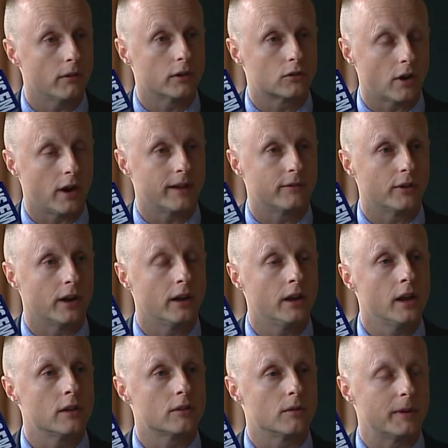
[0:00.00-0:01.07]
a driver
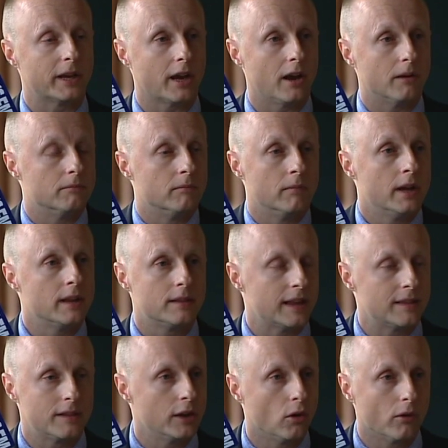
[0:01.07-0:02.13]
to become
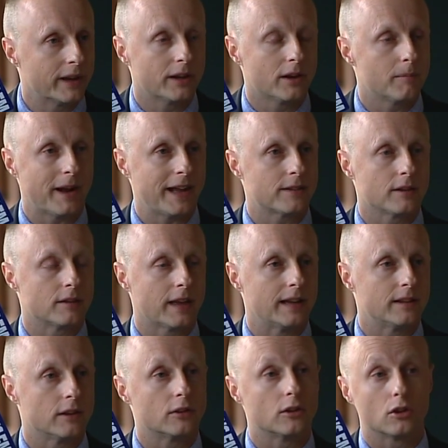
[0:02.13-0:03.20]
dizzy or
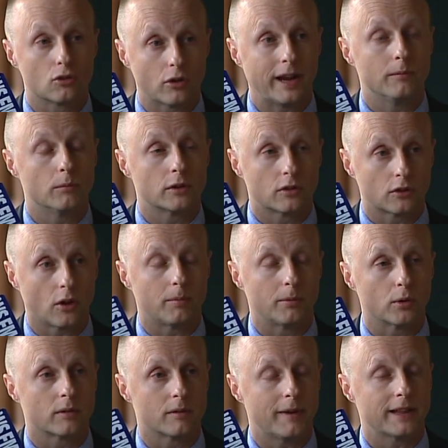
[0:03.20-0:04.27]
incapacitated, the train would stop
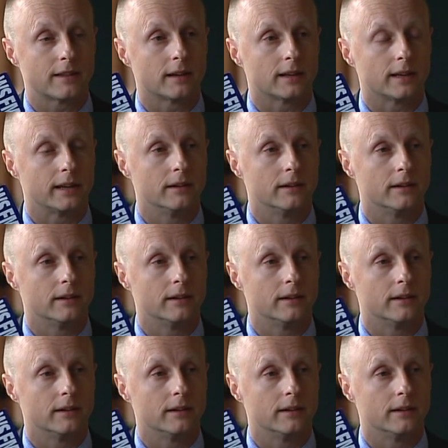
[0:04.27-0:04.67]
automatically.